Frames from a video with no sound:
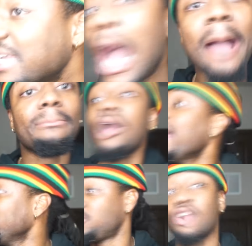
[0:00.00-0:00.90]
Tom
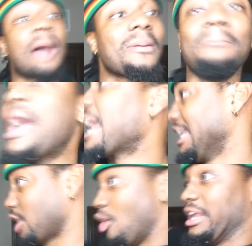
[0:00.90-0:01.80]
Brady dropping back
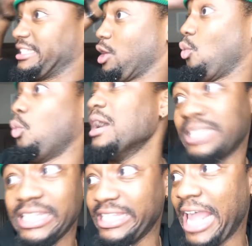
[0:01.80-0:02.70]
and throwing it to what's his